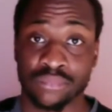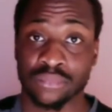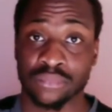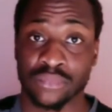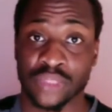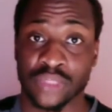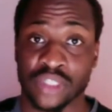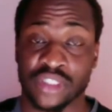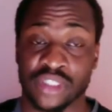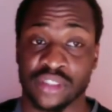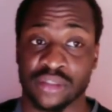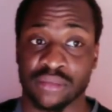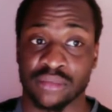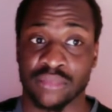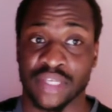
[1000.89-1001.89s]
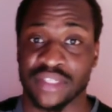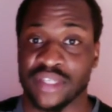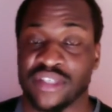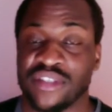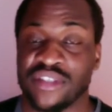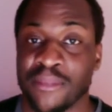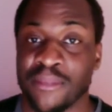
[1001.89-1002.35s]

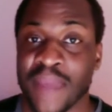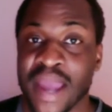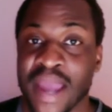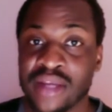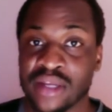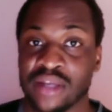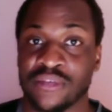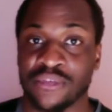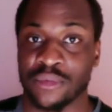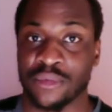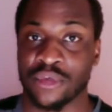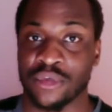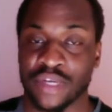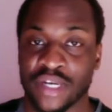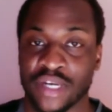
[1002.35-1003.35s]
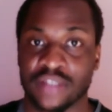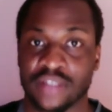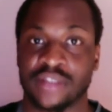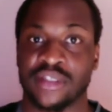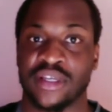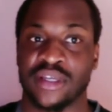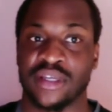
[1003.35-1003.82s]
It's demanding from you. It
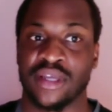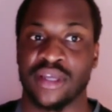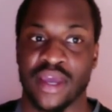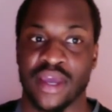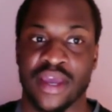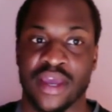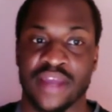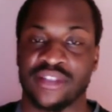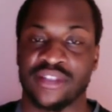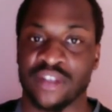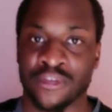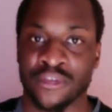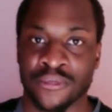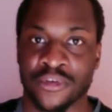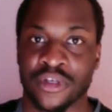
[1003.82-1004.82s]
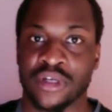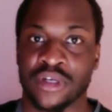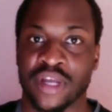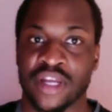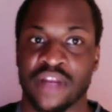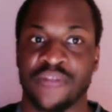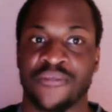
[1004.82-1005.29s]
is. It's different.
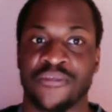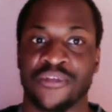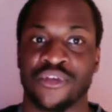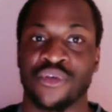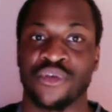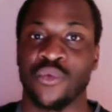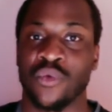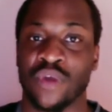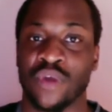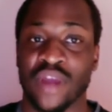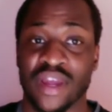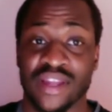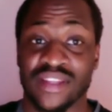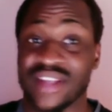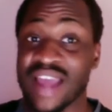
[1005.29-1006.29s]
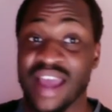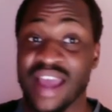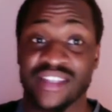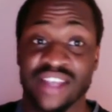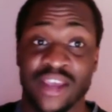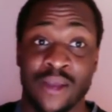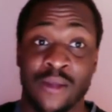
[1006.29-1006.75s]
And if you guys,
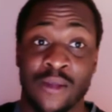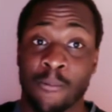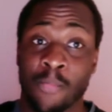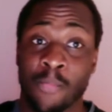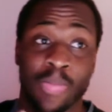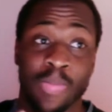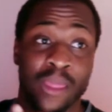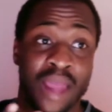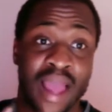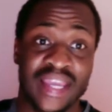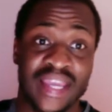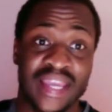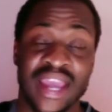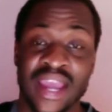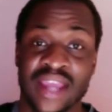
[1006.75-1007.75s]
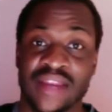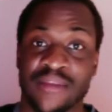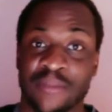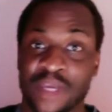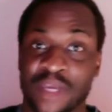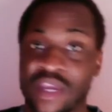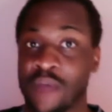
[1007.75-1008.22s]
I can't
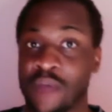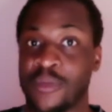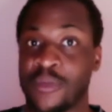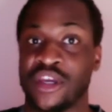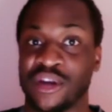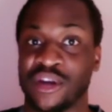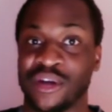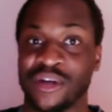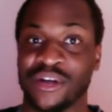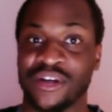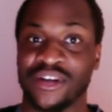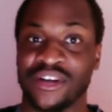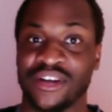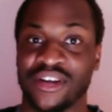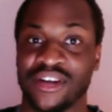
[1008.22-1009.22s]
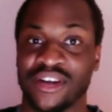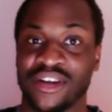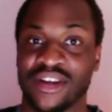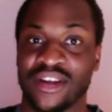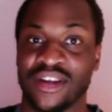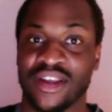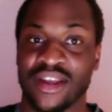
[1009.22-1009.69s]
be up here
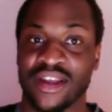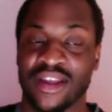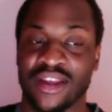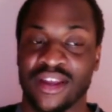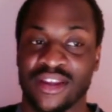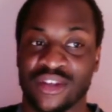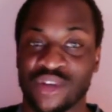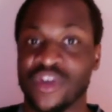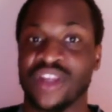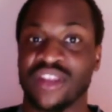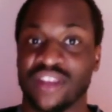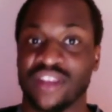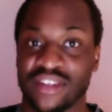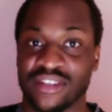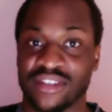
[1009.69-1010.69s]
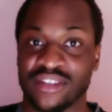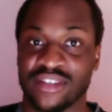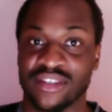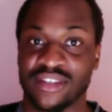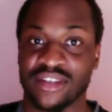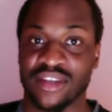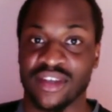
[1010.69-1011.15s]
doing
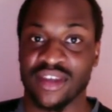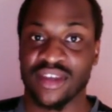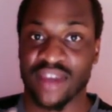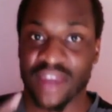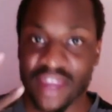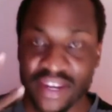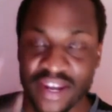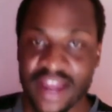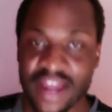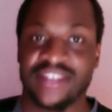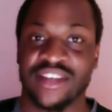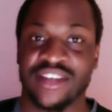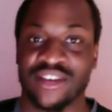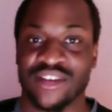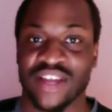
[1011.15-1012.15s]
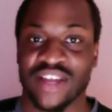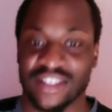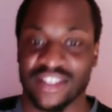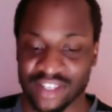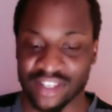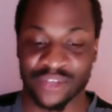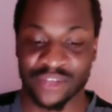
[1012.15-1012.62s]
this and not tell you that it
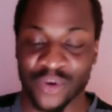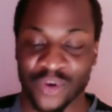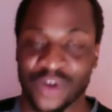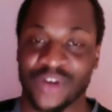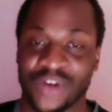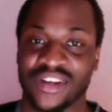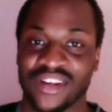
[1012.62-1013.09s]
doesn't work.